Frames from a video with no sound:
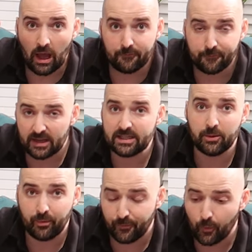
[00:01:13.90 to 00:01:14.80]

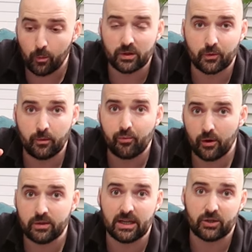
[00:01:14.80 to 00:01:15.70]
faster performance from the
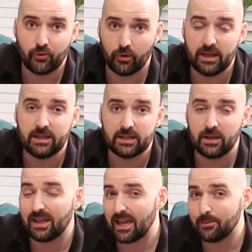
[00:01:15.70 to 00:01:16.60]
processor on it, so
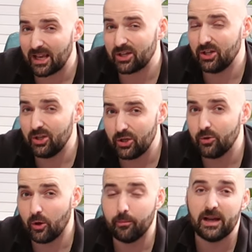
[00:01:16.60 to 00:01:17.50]
the games actually
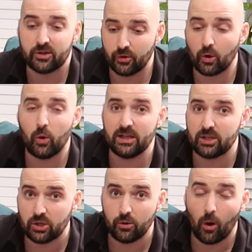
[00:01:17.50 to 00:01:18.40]
do look better and the
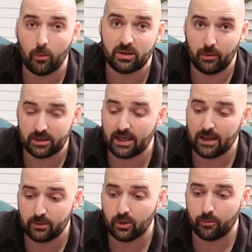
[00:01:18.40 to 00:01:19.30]
Quest 2 optimized
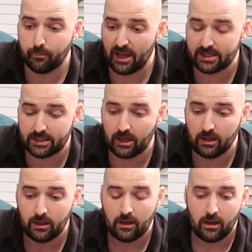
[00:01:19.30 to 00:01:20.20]
games look better.